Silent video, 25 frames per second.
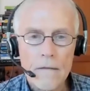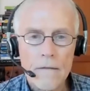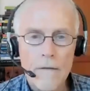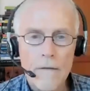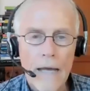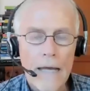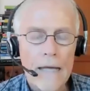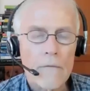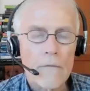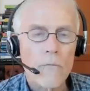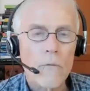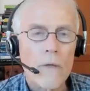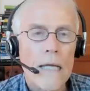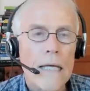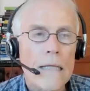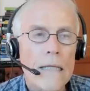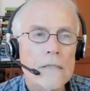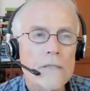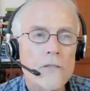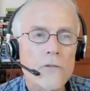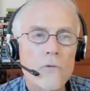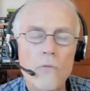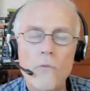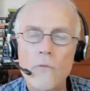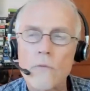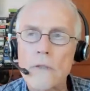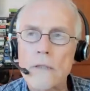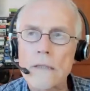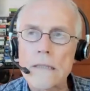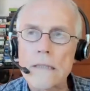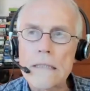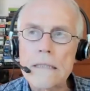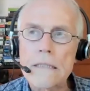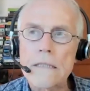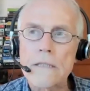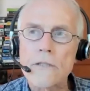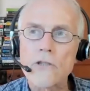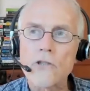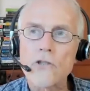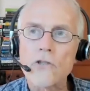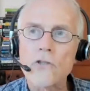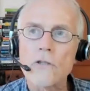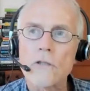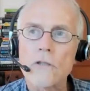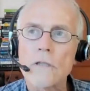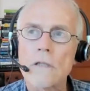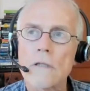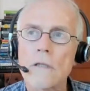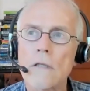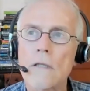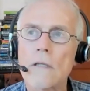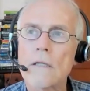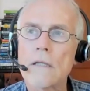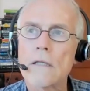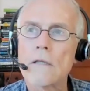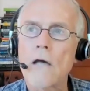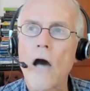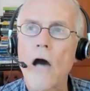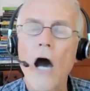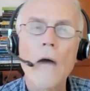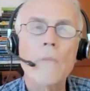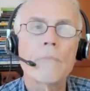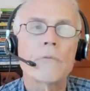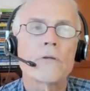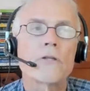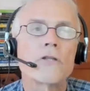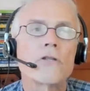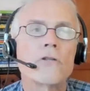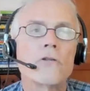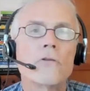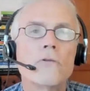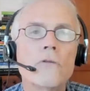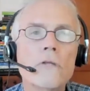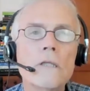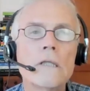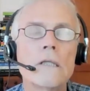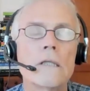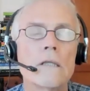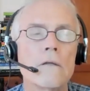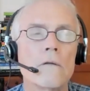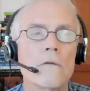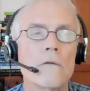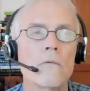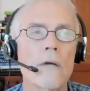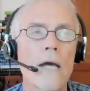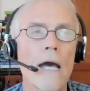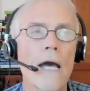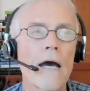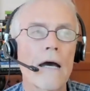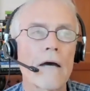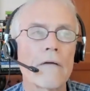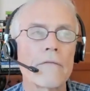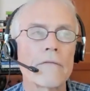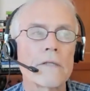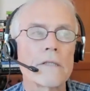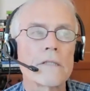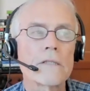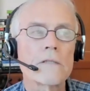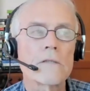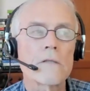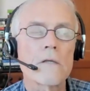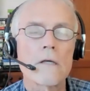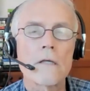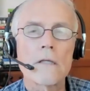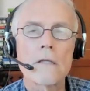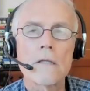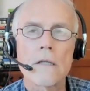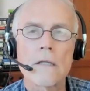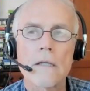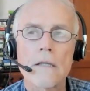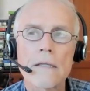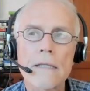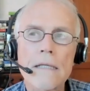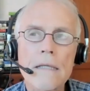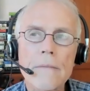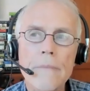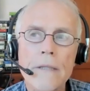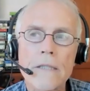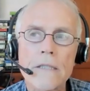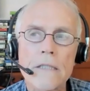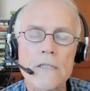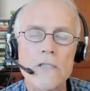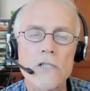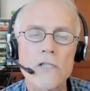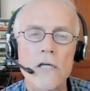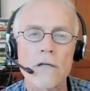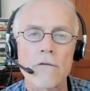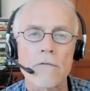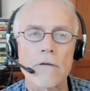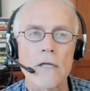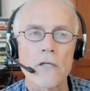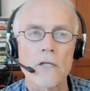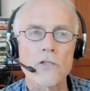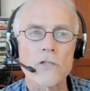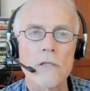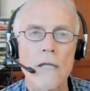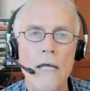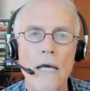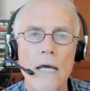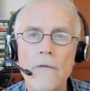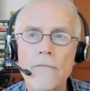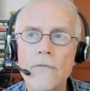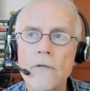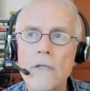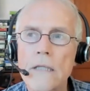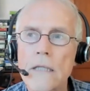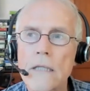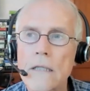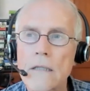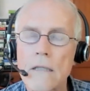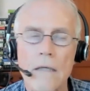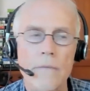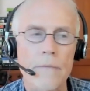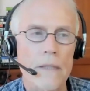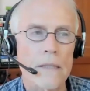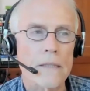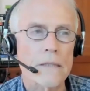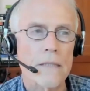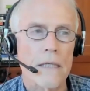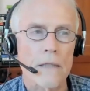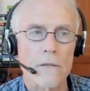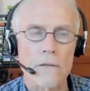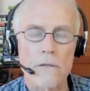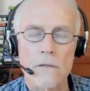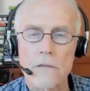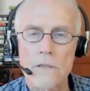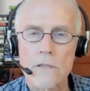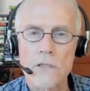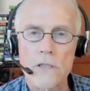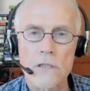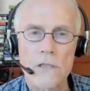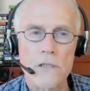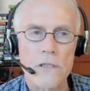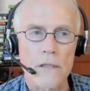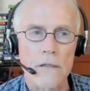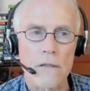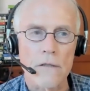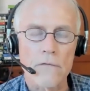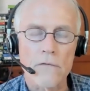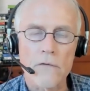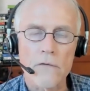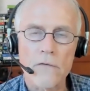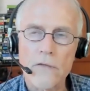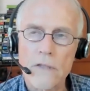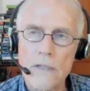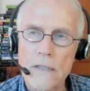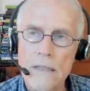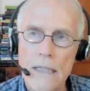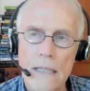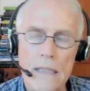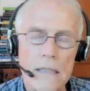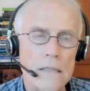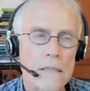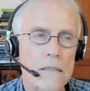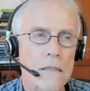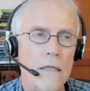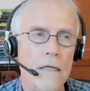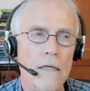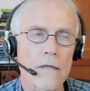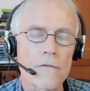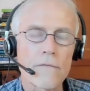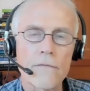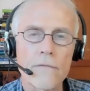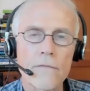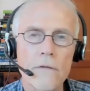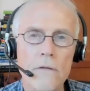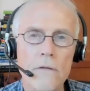And so the opportunity we have is, the thing about degeneration. Every economic sector is degenerative. It takes life.